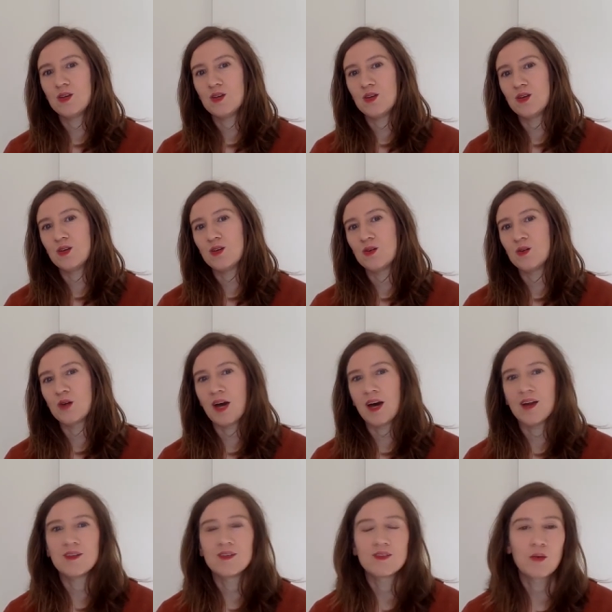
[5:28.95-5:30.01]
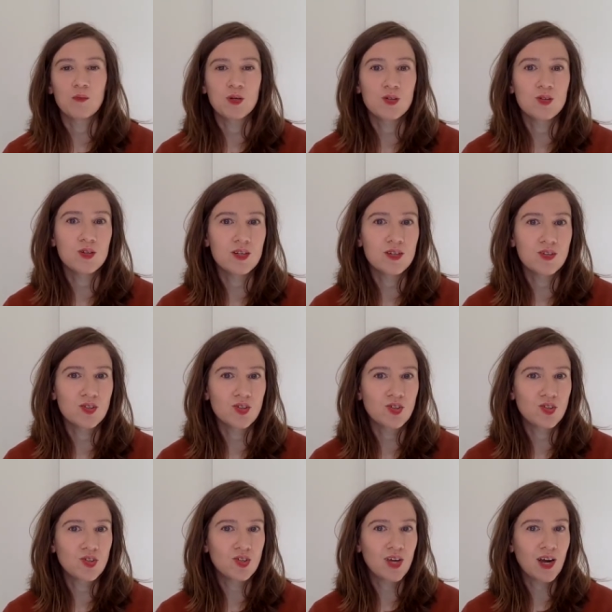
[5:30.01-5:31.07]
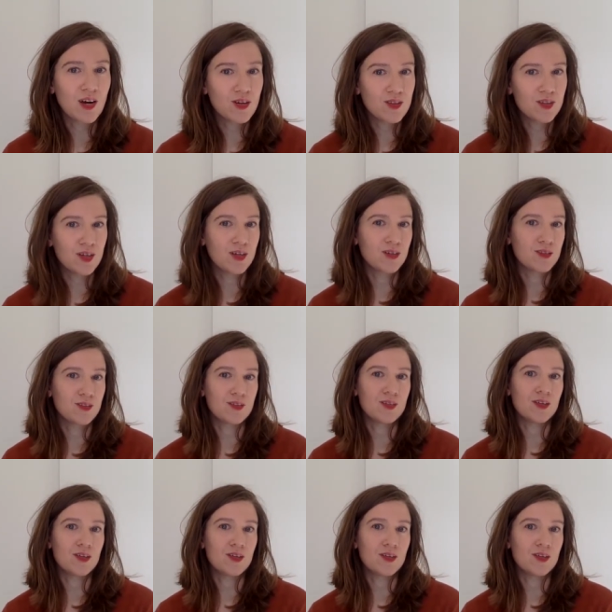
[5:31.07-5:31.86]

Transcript: You had this opportunity to share things